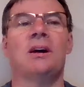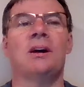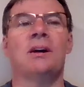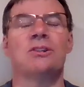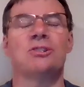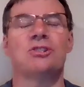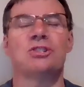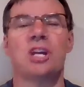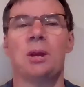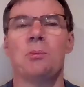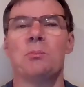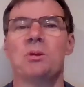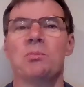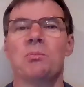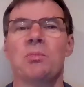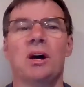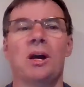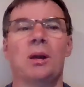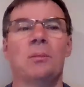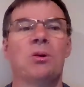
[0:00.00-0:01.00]
are shaped
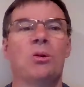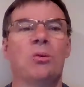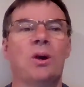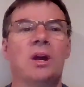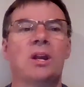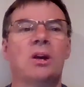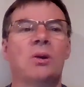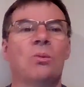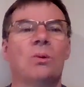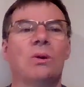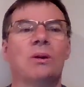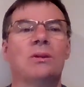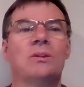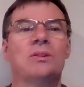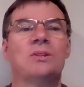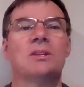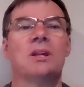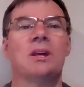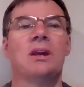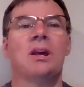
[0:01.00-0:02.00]
by poetic
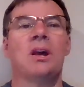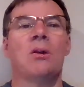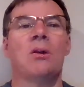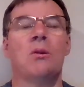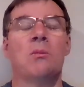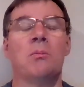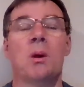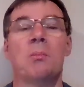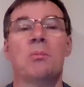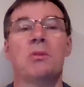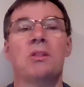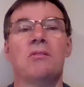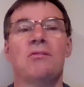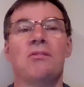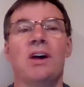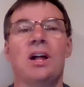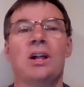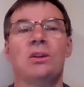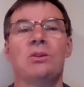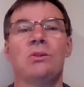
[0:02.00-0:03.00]
words, remember the
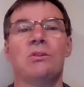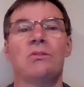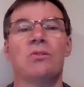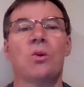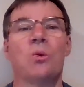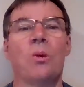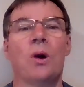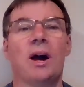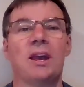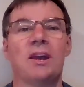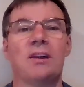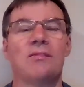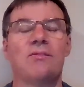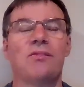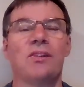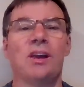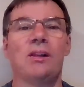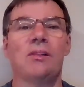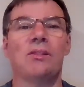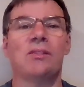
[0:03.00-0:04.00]
value of quiet
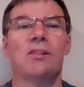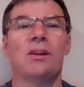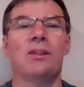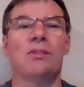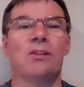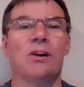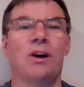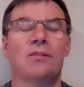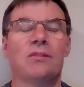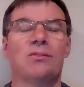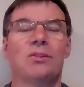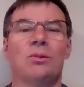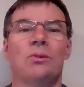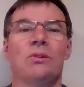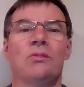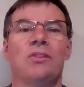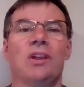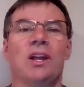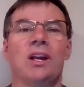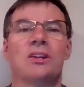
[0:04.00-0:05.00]
faith and thoughtful
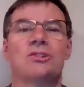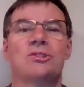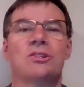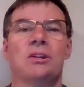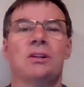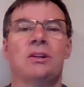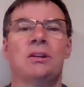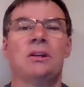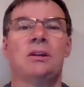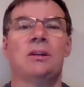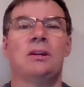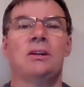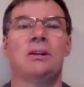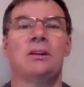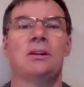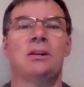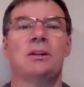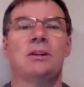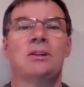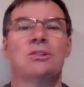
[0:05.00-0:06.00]
reflection,
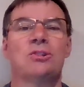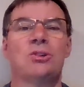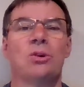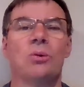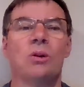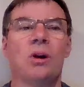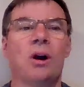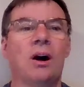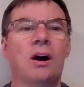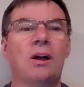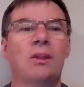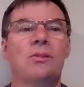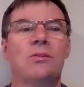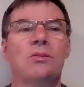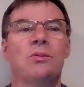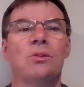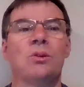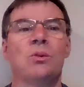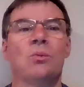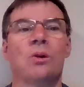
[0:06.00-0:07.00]
show God
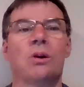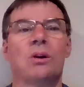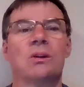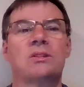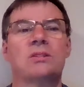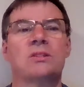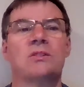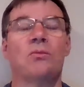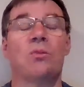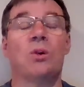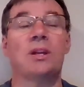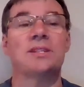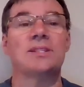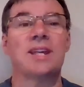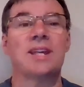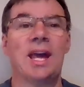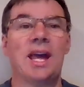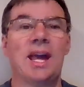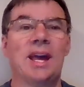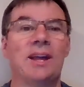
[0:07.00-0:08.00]
through the works of one's
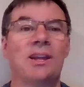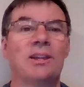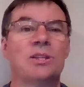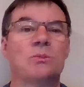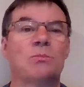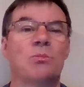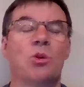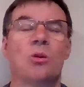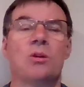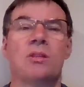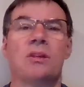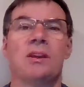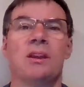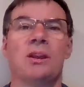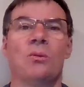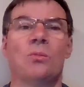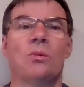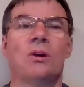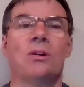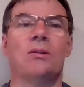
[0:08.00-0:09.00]
hands more than
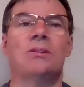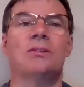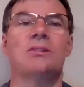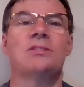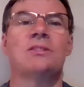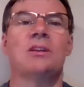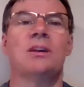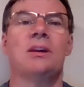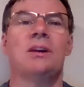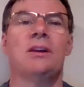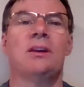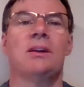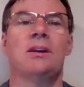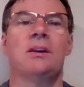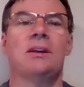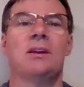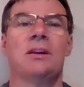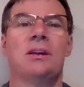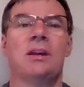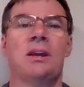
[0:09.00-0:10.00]
in words,
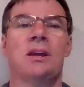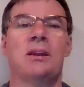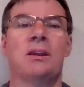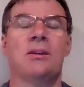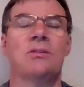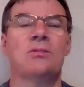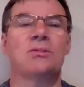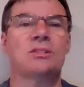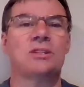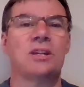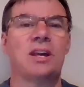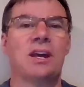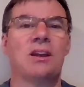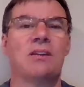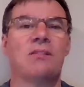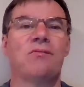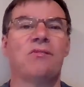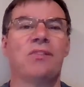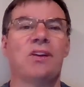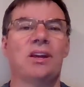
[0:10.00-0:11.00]
and
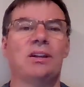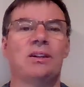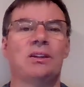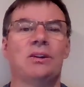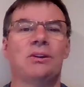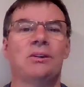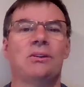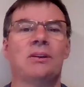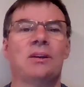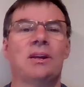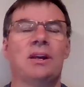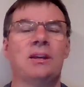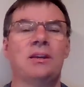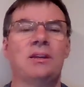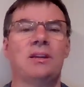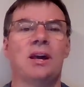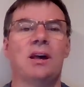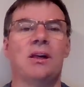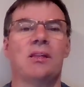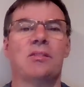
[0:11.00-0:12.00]
understand failure and
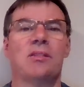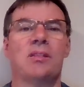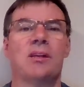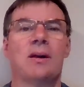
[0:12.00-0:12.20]
death.